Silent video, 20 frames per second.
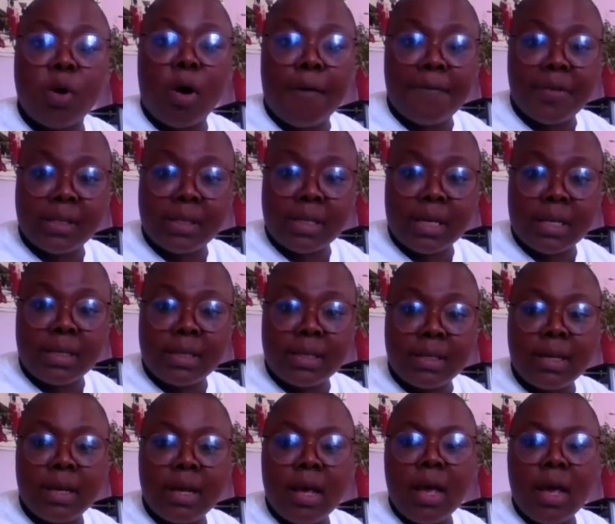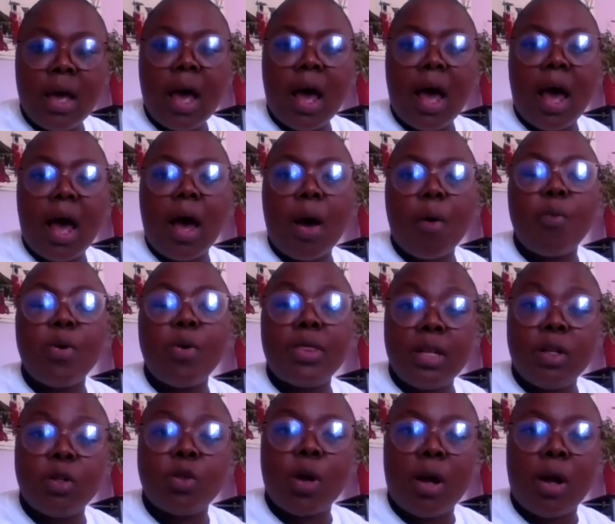officers
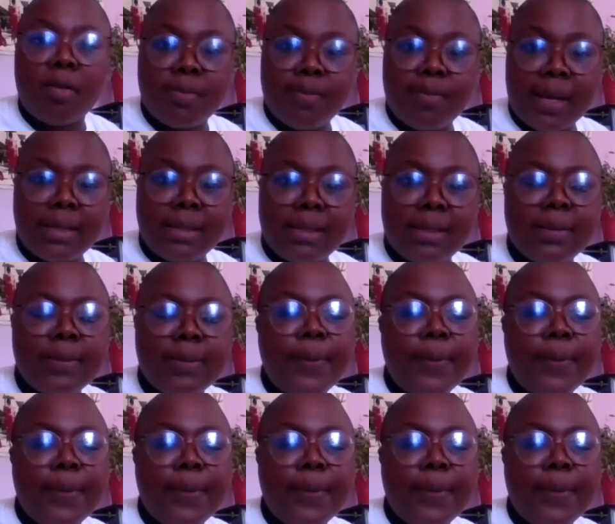within 12 months.